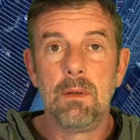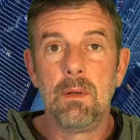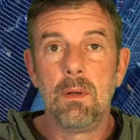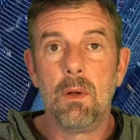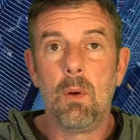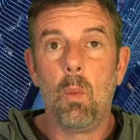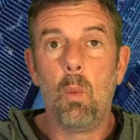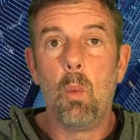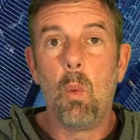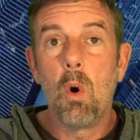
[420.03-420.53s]

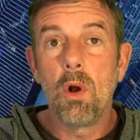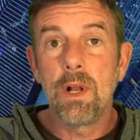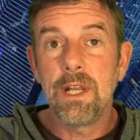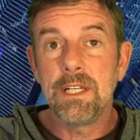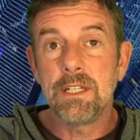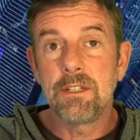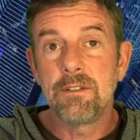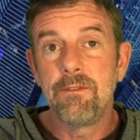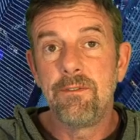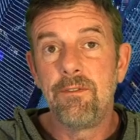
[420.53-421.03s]
what
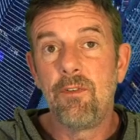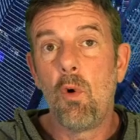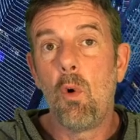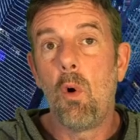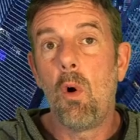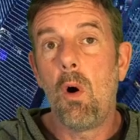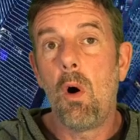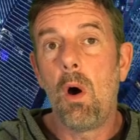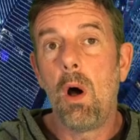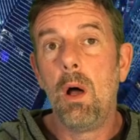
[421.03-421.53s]
it's
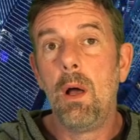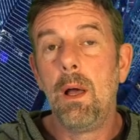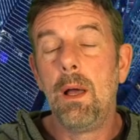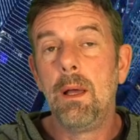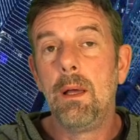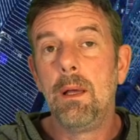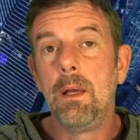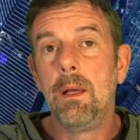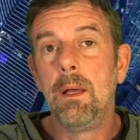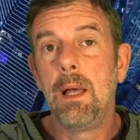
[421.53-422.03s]
for
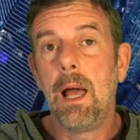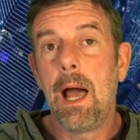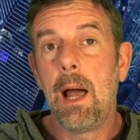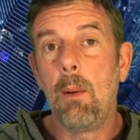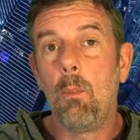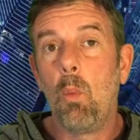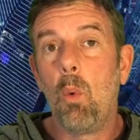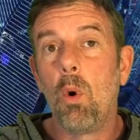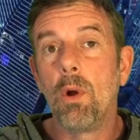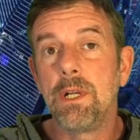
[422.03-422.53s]

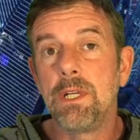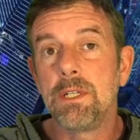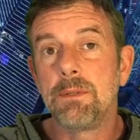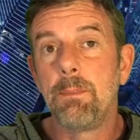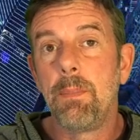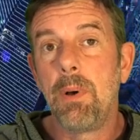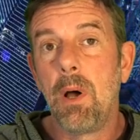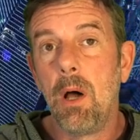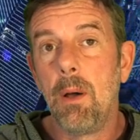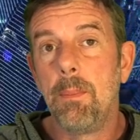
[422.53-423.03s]
and what its
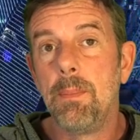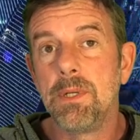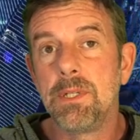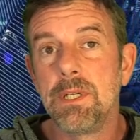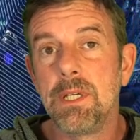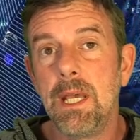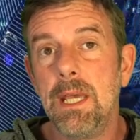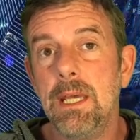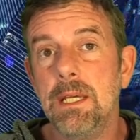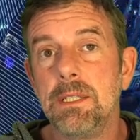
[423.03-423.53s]
purpose
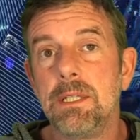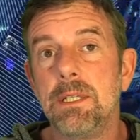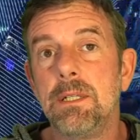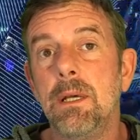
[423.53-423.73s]
is.